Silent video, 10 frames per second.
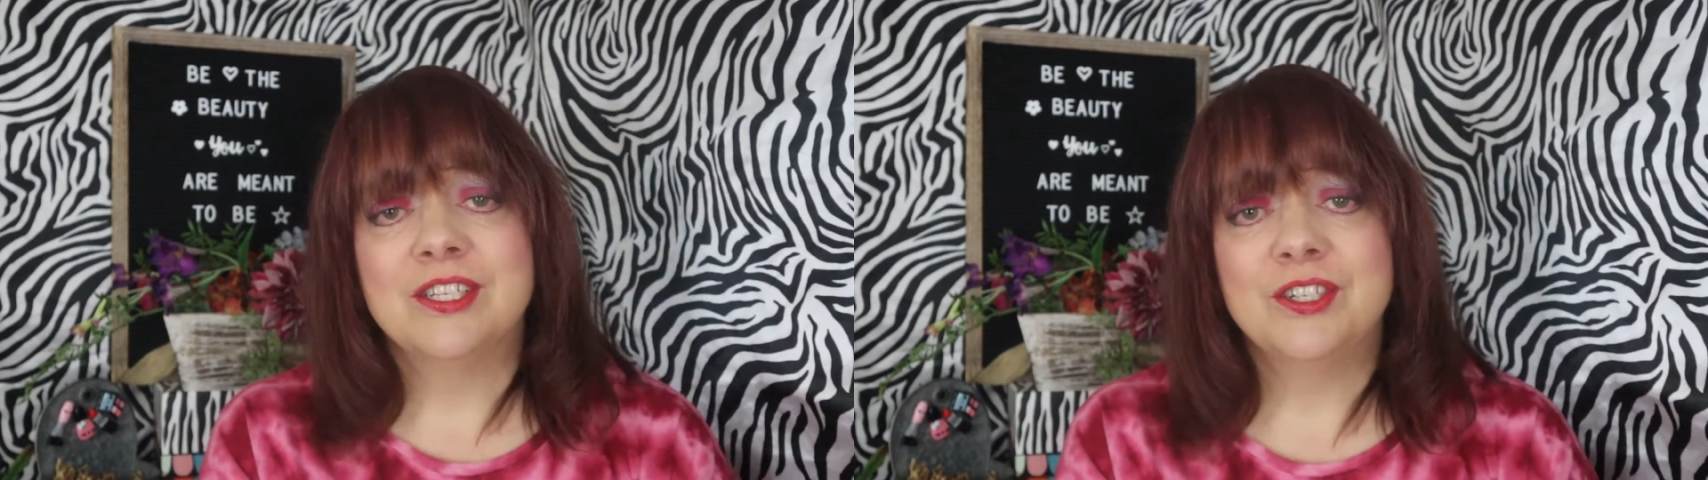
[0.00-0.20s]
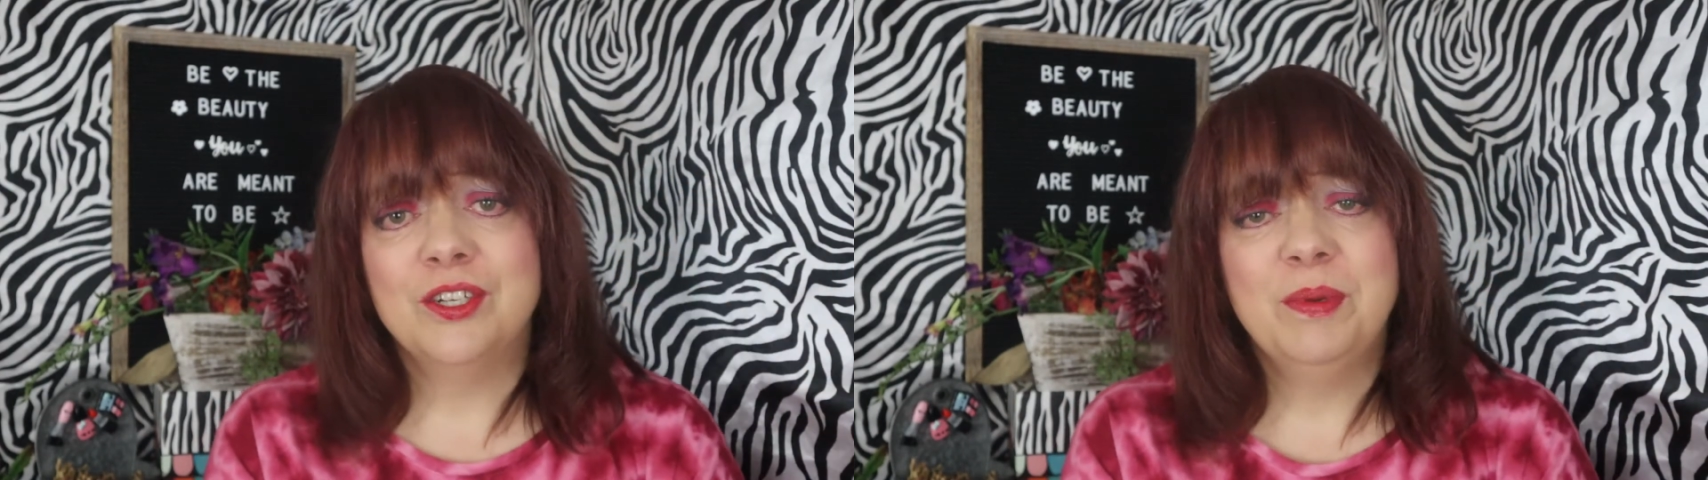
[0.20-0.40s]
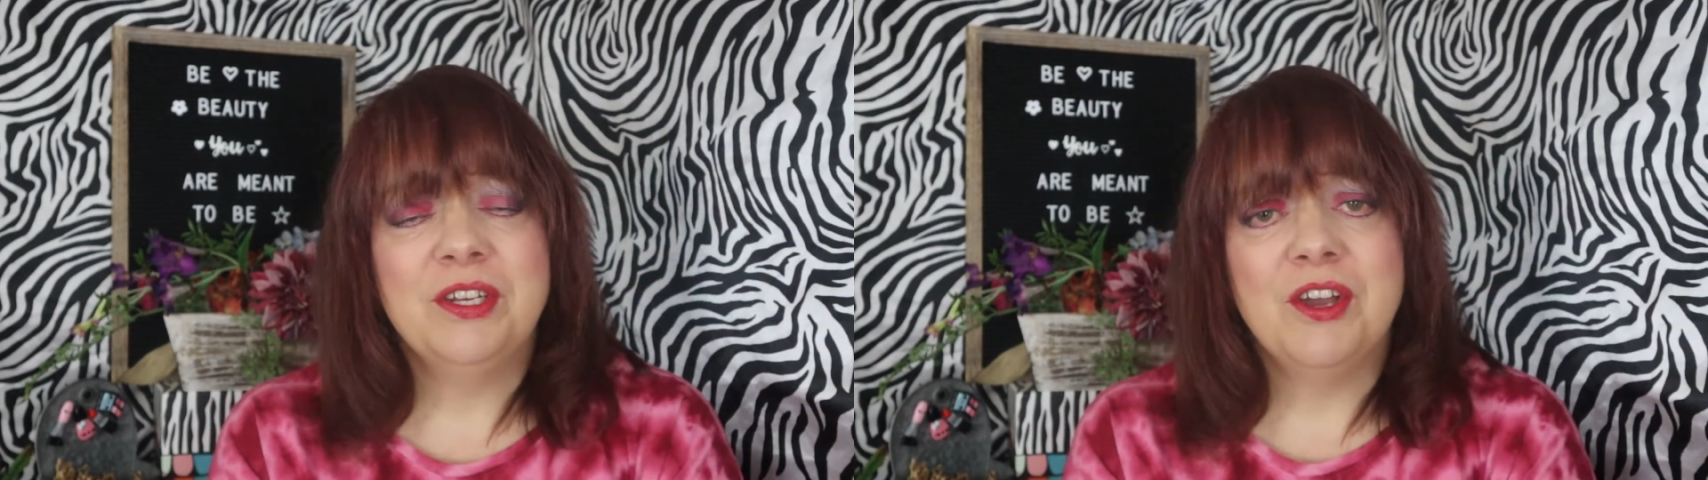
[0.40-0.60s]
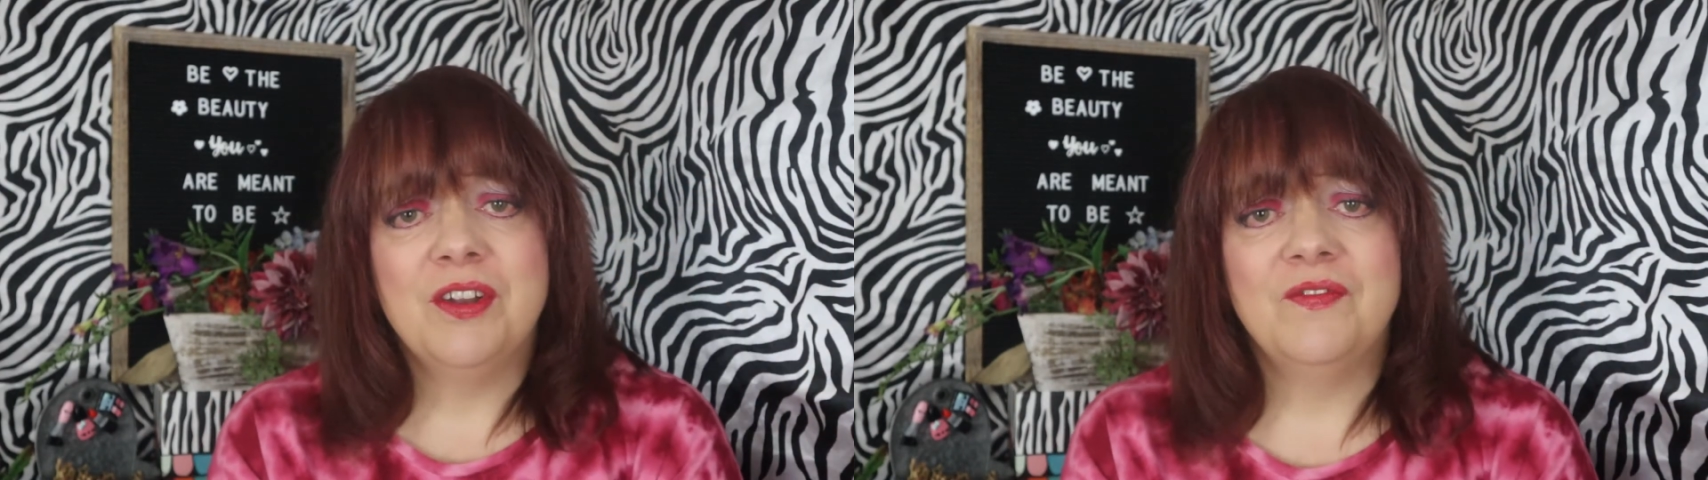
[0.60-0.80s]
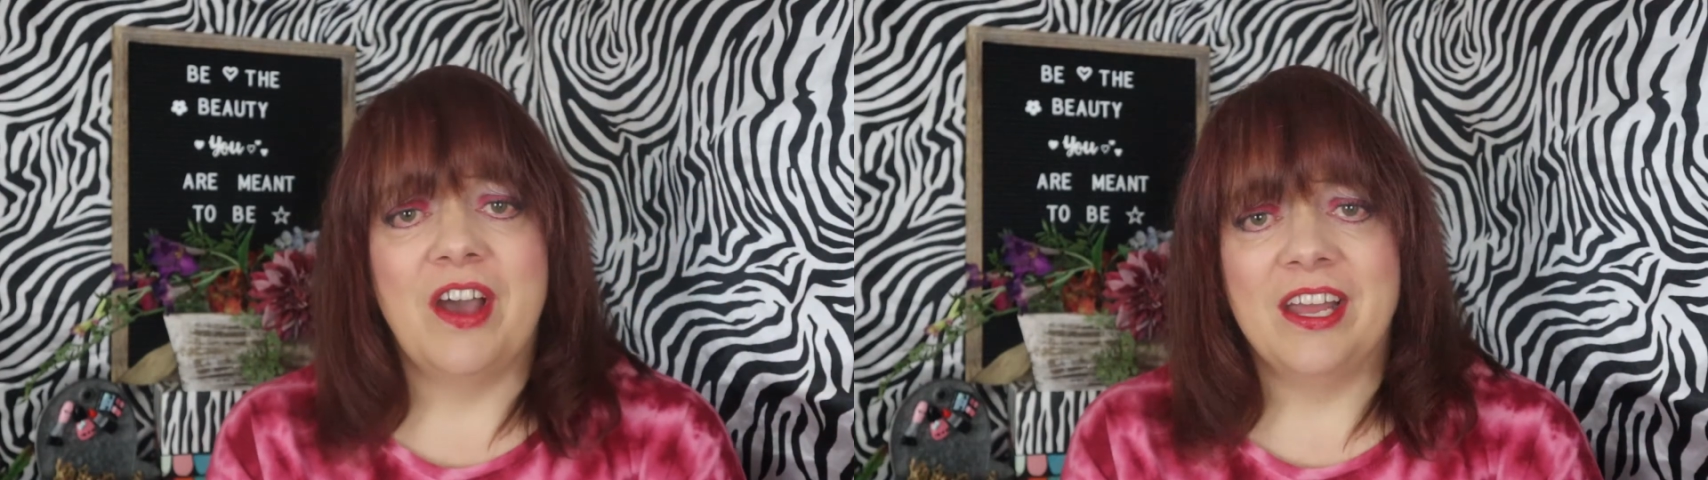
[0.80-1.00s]
so you'll be
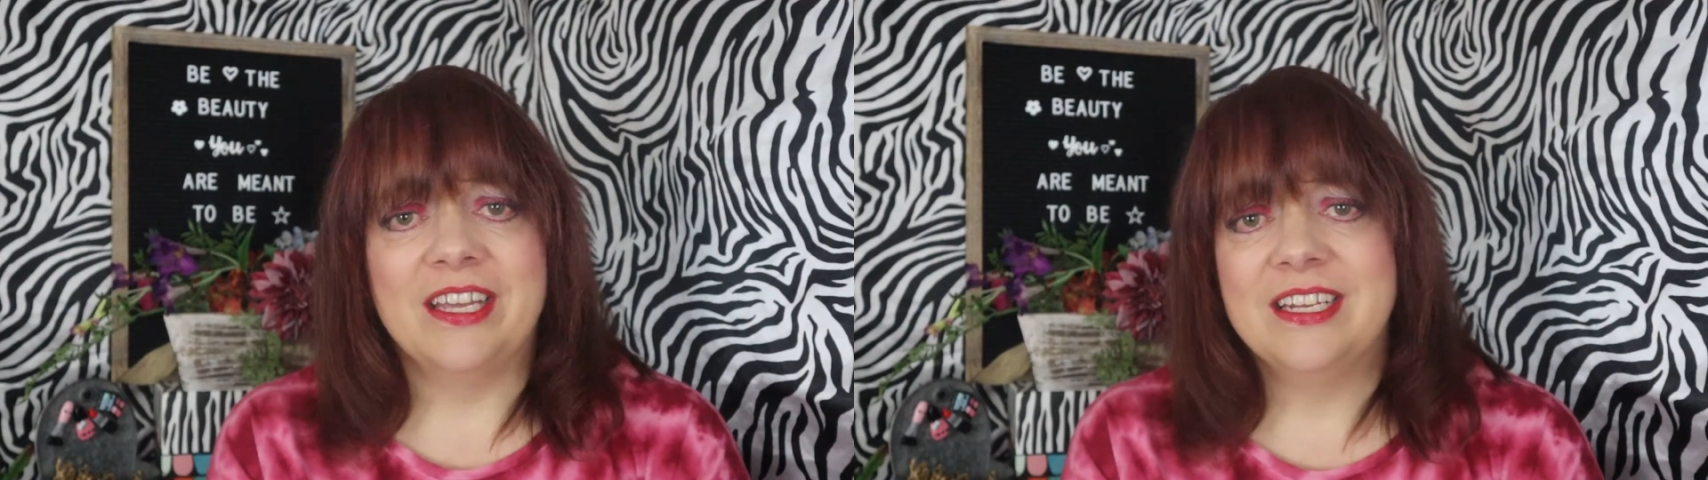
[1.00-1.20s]
notified